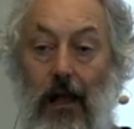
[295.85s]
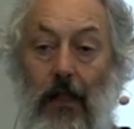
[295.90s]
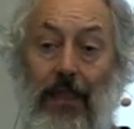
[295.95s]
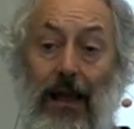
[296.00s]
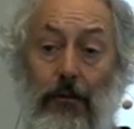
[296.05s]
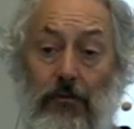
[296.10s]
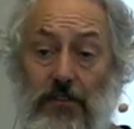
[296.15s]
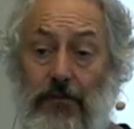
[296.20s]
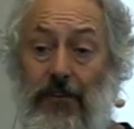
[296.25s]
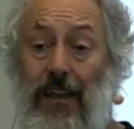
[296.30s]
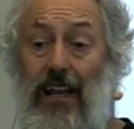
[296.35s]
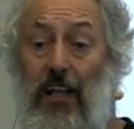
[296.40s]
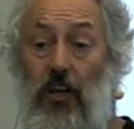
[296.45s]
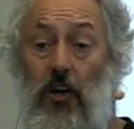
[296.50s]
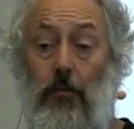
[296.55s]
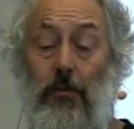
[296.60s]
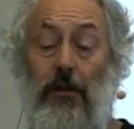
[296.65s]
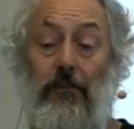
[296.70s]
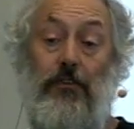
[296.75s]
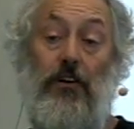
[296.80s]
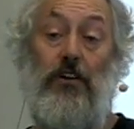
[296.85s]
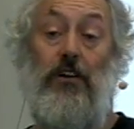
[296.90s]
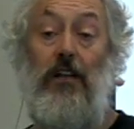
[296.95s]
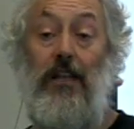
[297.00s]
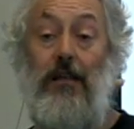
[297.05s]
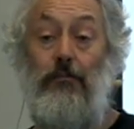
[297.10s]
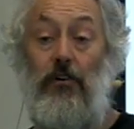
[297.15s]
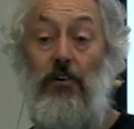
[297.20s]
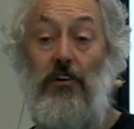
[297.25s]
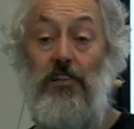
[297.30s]
And that was fairly common for
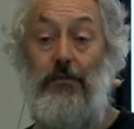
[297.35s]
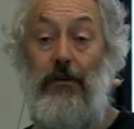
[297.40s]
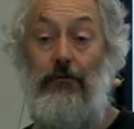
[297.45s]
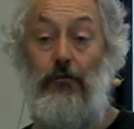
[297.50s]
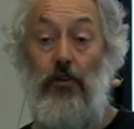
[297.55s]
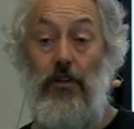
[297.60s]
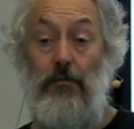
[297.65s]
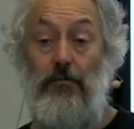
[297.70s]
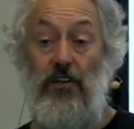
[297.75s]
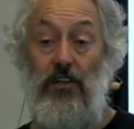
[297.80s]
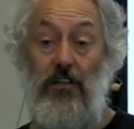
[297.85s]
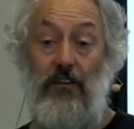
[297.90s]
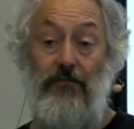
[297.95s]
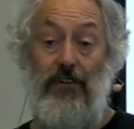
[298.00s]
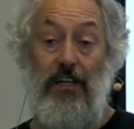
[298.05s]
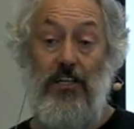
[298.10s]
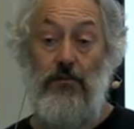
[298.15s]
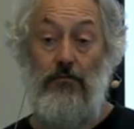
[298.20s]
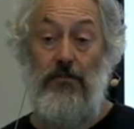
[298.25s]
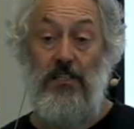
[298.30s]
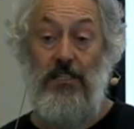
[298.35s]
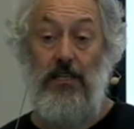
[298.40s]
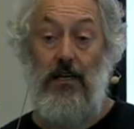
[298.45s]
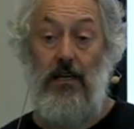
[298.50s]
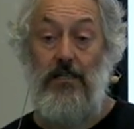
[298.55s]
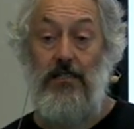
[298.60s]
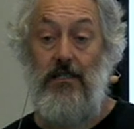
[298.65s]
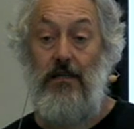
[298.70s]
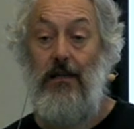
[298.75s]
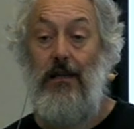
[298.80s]
early books before the Berne Convention was
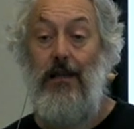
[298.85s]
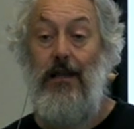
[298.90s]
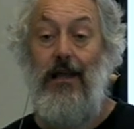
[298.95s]
signed.